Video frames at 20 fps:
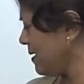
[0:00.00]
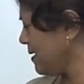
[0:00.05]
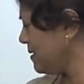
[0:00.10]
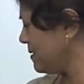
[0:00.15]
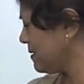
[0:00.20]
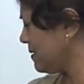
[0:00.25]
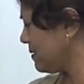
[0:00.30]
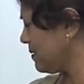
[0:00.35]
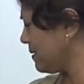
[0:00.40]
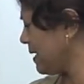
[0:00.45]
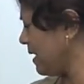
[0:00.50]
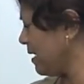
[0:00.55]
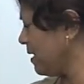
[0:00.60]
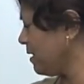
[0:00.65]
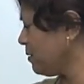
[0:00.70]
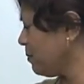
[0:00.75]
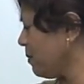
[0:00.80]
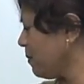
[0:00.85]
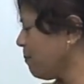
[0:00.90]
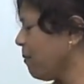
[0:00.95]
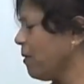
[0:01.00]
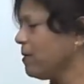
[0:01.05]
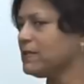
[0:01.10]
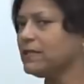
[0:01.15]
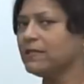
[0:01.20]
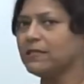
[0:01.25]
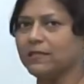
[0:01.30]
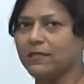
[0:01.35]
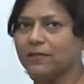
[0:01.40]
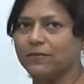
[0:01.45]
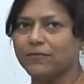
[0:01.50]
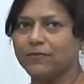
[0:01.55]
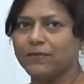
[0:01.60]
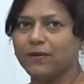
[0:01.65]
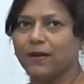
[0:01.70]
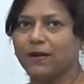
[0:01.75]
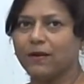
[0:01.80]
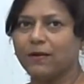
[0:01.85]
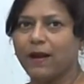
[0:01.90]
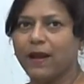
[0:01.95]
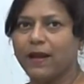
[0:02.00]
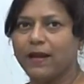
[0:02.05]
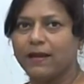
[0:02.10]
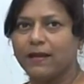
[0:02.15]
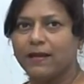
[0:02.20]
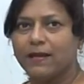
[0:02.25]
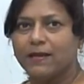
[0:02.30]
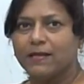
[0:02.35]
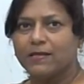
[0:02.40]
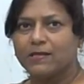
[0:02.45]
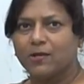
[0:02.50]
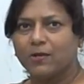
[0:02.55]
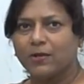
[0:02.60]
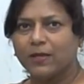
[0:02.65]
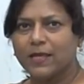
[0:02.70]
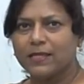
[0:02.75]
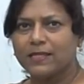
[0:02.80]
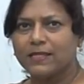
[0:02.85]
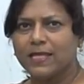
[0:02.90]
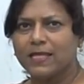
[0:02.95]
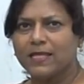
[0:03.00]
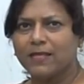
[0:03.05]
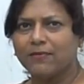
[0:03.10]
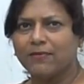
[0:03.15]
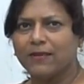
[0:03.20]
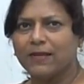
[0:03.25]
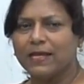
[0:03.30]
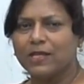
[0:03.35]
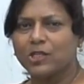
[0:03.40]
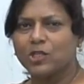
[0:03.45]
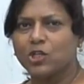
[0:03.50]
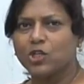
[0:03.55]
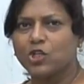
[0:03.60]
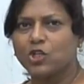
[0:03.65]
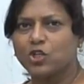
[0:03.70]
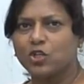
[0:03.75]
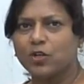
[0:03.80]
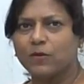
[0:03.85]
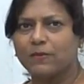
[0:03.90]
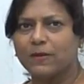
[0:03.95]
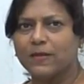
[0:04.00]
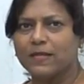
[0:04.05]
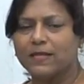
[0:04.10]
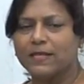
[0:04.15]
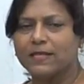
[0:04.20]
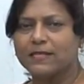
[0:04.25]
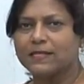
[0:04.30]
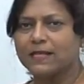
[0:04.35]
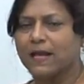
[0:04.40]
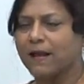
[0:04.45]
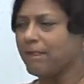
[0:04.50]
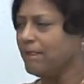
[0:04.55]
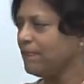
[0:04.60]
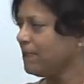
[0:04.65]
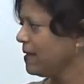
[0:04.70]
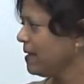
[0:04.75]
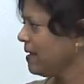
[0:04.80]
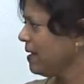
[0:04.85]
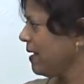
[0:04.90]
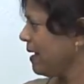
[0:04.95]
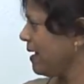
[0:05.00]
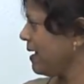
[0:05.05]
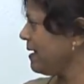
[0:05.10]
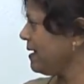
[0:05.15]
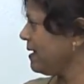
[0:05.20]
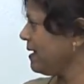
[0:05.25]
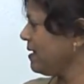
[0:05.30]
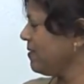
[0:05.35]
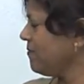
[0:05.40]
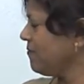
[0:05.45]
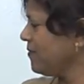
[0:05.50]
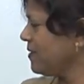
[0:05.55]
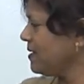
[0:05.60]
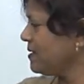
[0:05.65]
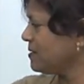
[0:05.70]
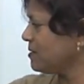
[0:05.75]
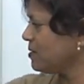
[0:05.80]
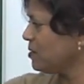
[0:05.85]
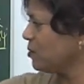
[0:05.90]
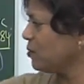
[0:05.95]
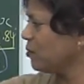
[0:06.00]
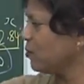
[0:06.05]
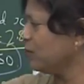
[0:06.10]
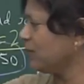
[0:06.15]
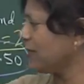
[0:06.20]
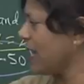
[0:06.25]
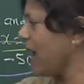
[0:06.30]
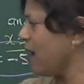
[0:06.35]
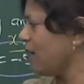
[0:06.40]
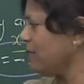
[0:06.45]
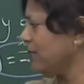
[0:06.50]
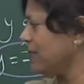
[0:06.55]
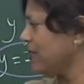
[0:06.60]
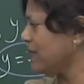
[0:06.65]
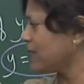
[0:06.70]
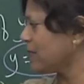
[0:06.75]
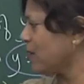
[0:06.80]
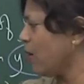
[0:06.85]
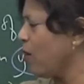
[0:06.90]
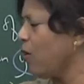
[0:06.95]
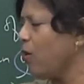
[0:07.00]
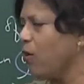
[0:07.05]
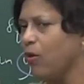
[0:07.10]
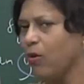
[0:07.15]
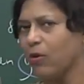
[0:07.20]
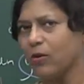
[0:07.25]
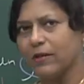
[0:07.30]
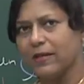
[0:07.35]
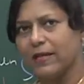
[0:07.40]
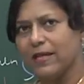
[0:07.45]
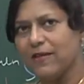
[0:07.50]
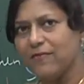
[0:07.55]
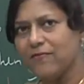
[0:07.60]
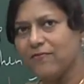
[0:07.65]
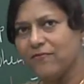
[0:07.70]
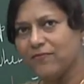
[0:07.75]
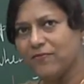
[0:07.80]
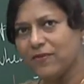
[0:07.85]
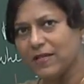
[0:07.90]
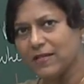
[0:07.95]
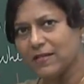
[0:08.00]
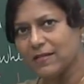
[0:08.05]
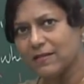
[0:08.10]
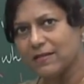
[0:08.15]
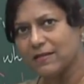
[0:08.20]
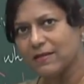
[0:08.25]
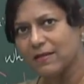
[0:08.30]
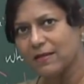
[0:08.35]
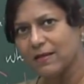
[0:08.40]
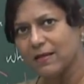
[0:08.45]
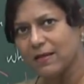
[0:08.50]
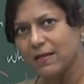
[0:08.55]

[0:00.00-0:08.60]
is getting to be positive, all right? So you can see the relationship in this sum. And inverse, you go down. That's all inverse.